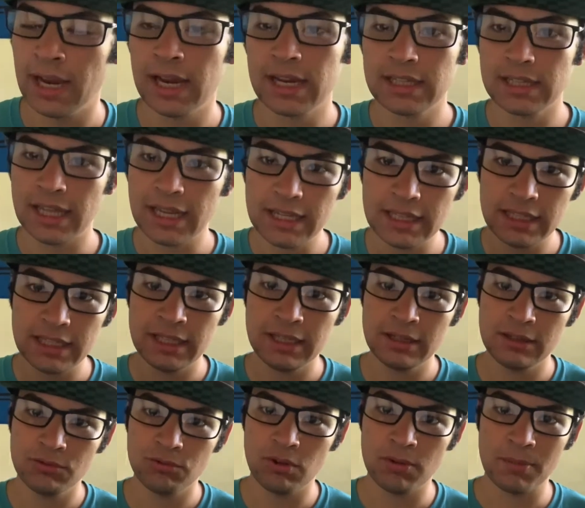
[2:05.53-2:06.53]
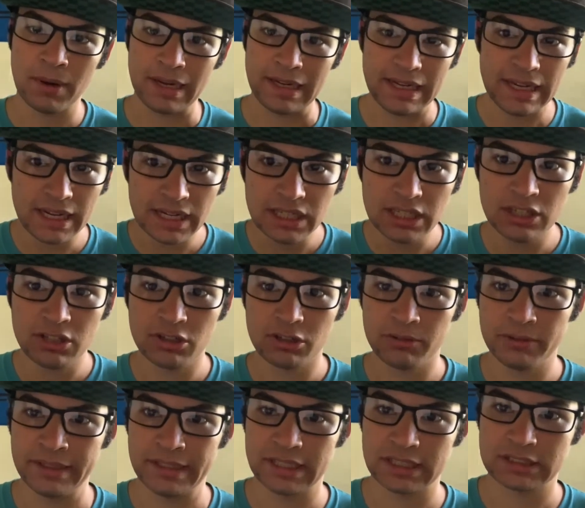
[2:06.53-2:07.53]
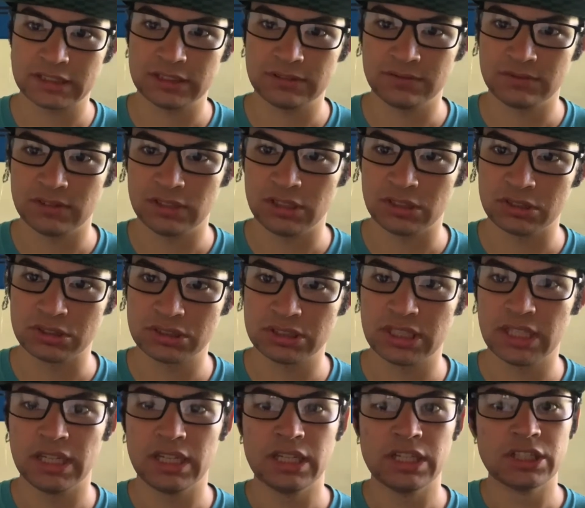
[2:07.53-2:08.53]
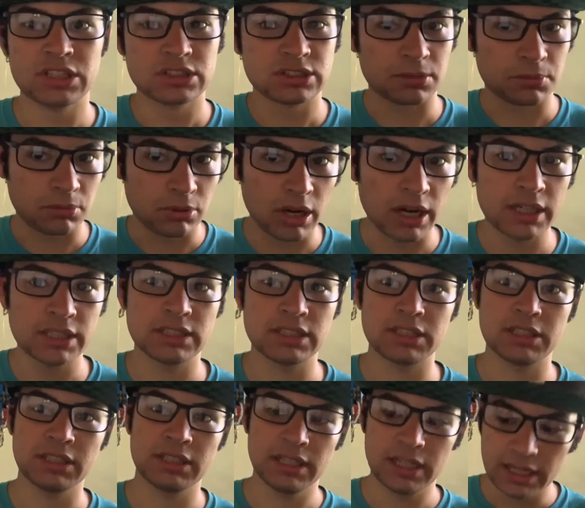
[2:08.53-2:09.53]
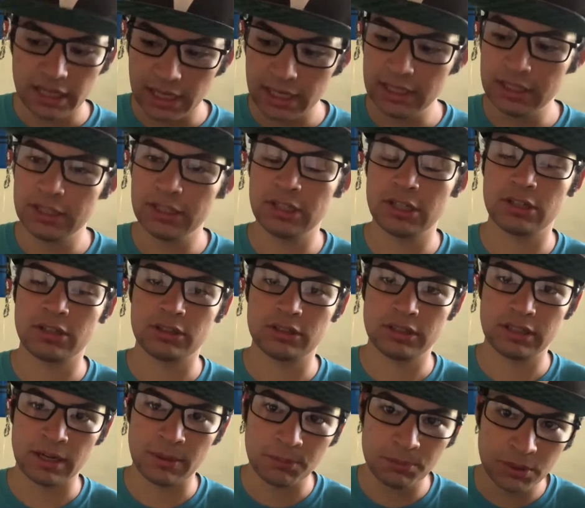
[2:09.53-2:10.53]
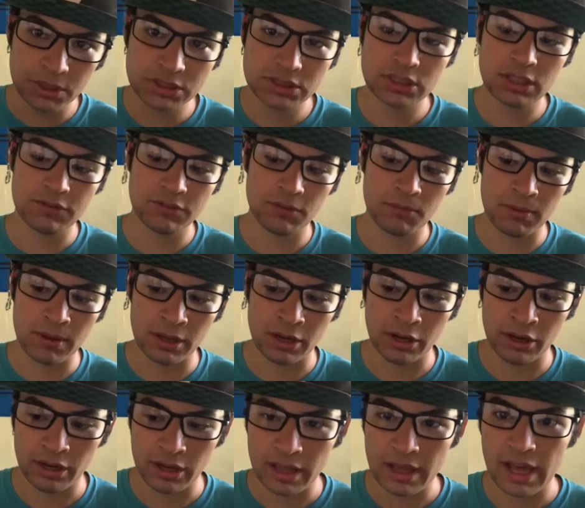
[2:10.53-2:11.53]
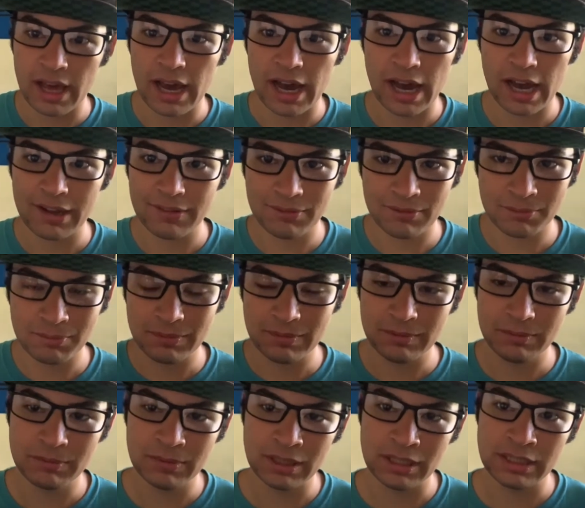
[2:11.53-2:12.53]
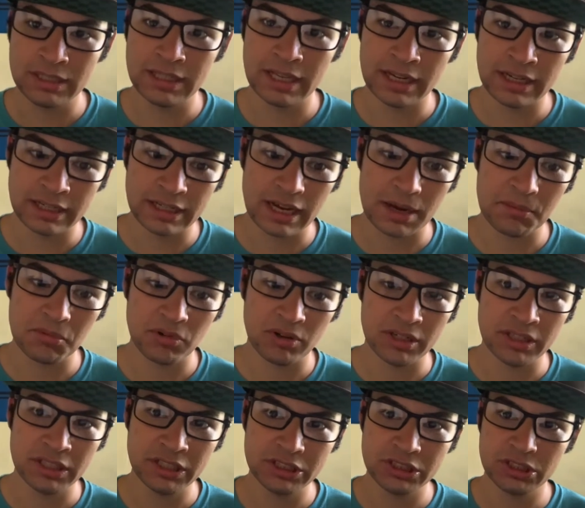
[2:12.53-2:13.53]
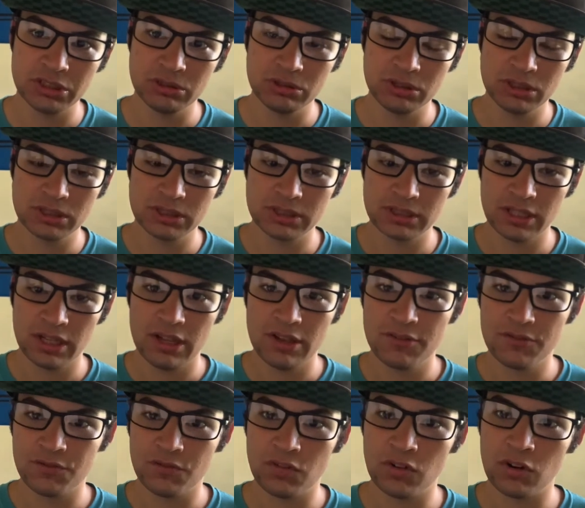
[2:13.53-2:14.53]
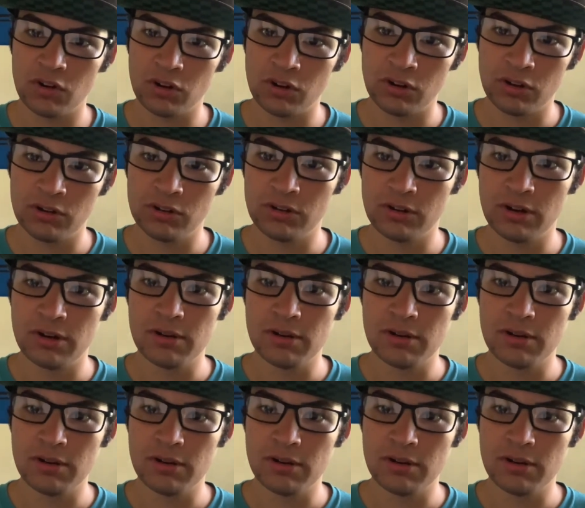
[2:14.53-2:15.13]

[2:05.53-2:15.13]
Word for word: Lately, with my IndyCar reaction videos, surprisingly, IndyCar, and I'm pissed off about it, I haven't been getting copyright issues for